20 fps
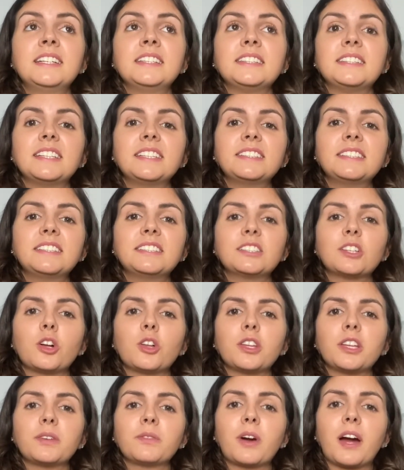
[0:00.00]
this is the
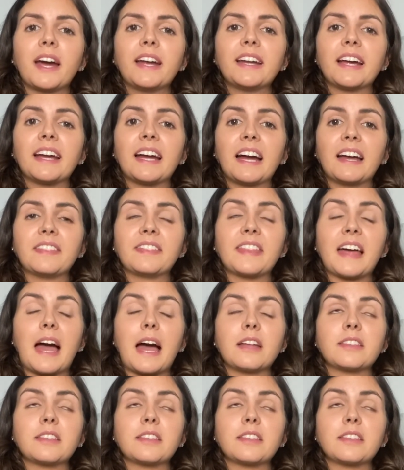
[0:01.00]
only ride I had that